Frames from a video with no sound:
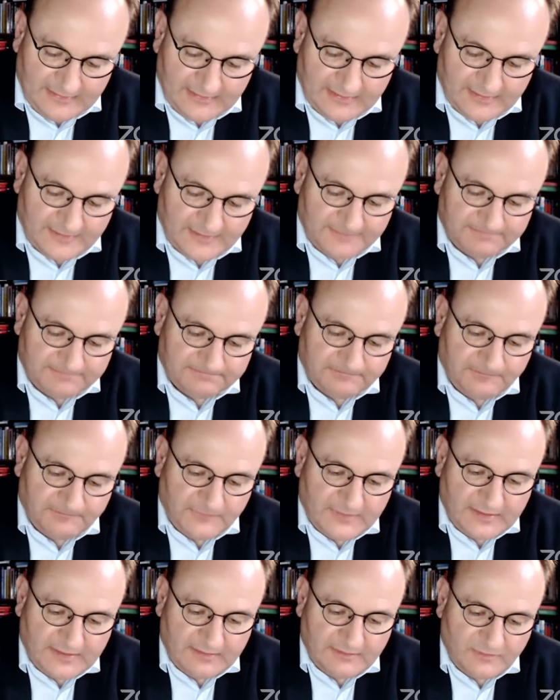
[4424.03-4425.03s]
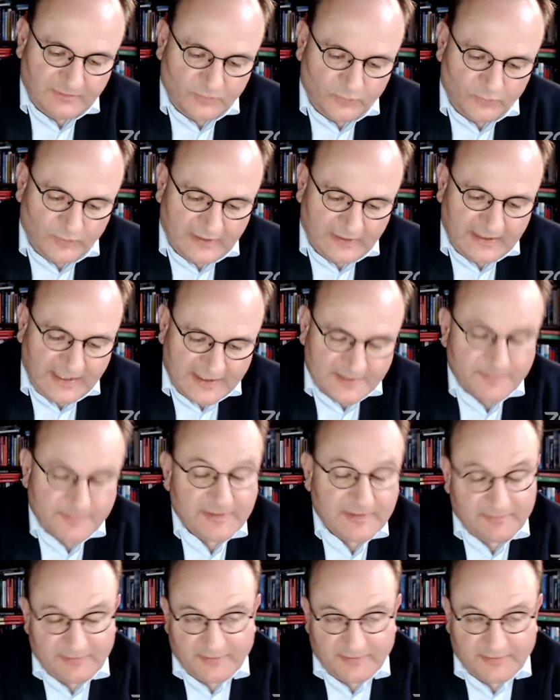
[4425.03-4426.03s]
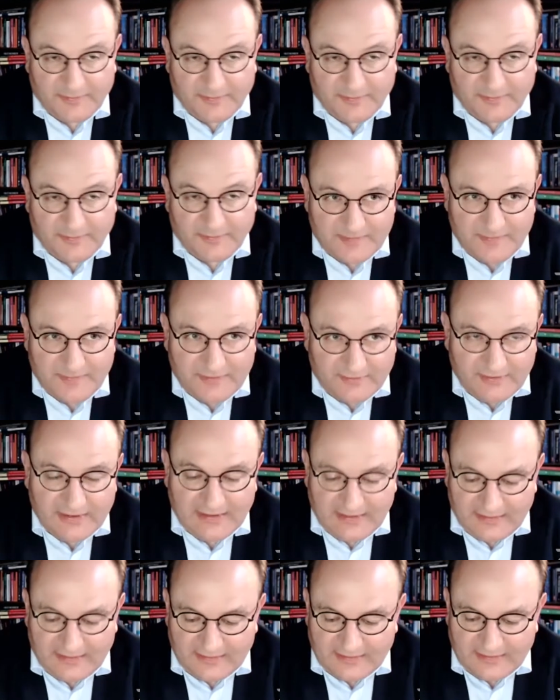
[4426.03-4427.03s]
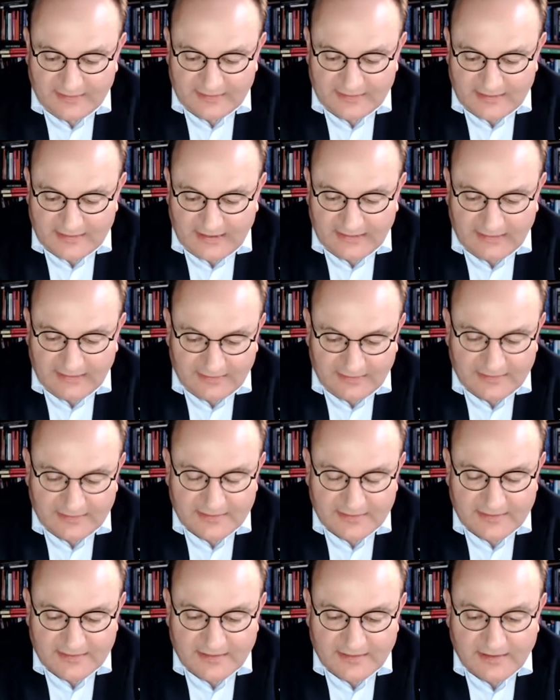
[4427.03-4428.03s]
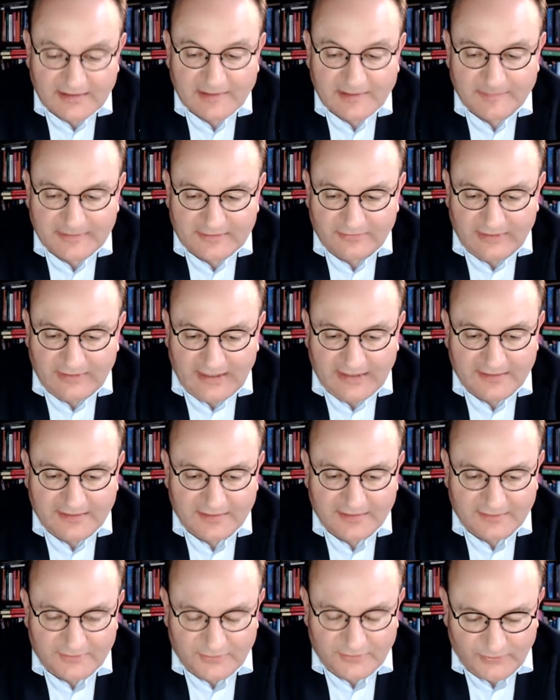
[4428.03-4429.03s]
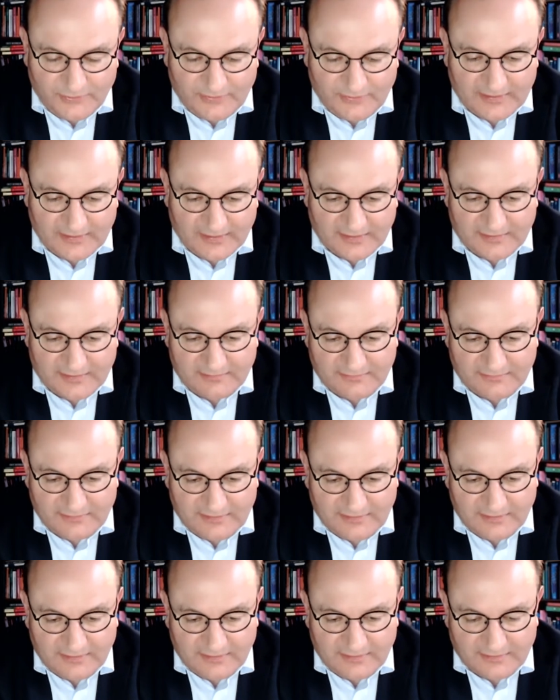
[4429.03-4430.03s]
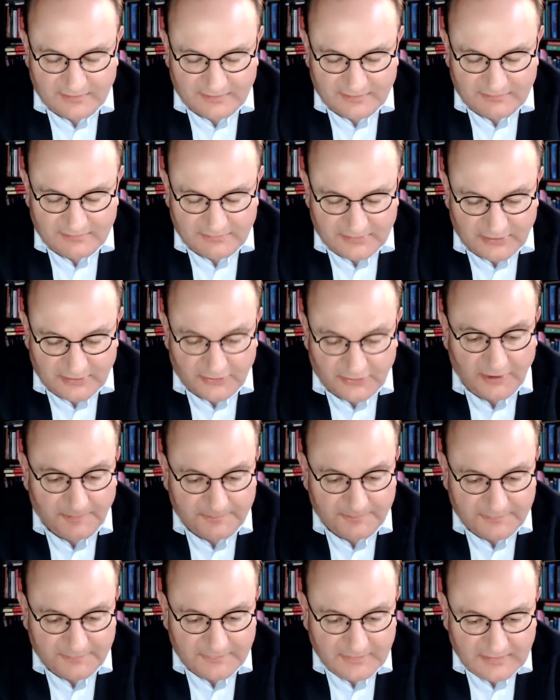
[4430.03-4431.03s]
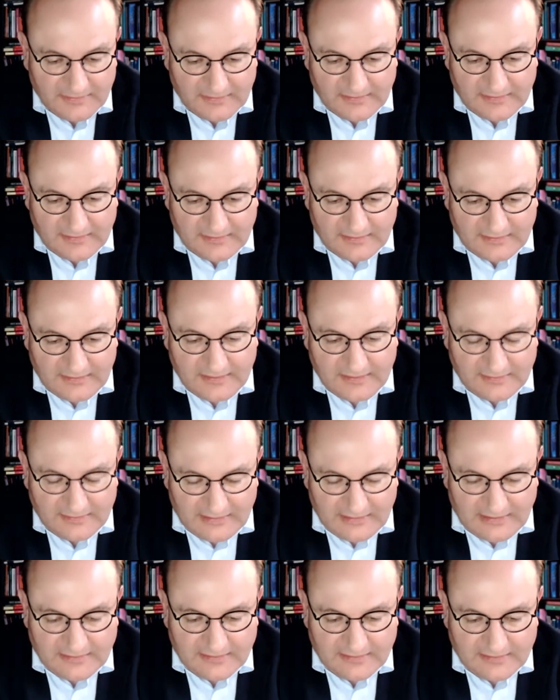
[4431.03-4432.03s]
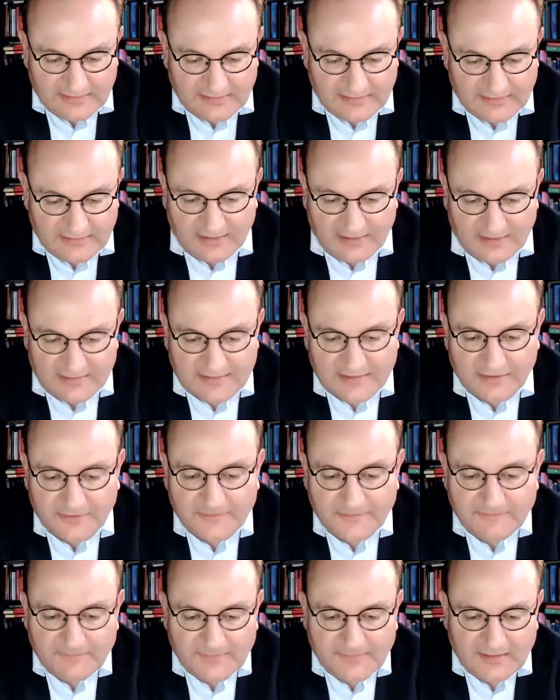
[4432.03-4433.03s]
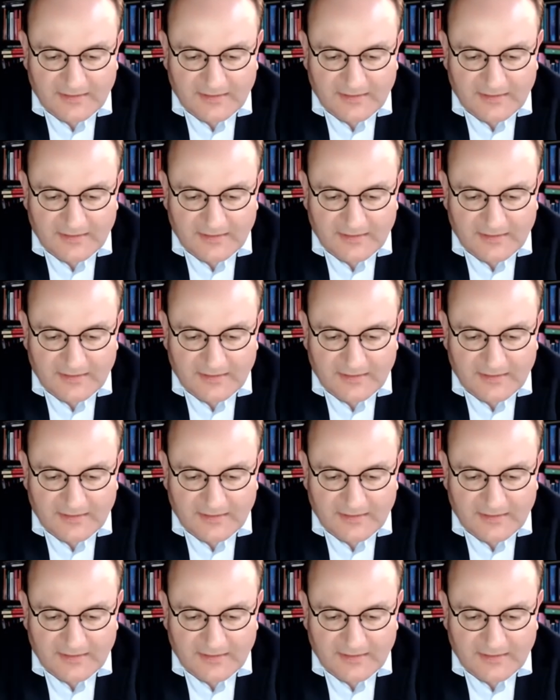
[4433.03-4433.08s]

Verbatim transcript: Um, one aspect which worries me really is, and, and this is a little bit related to the, the, the COP in, in, in Glasgow.